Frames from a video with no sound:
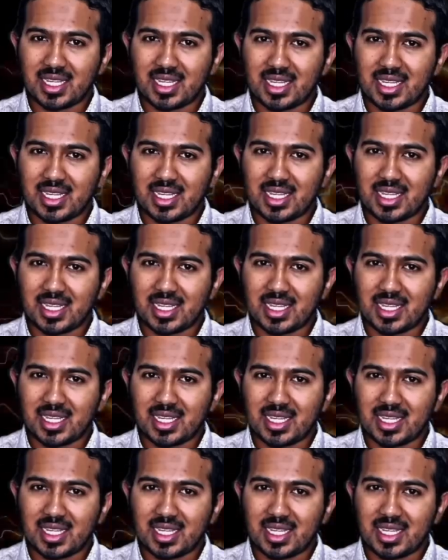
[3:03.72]

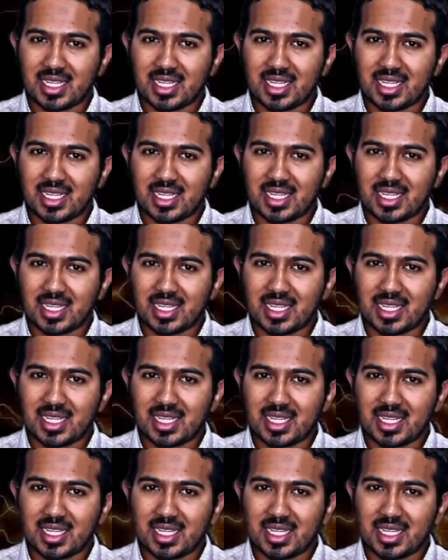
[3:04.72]
(no one is talking)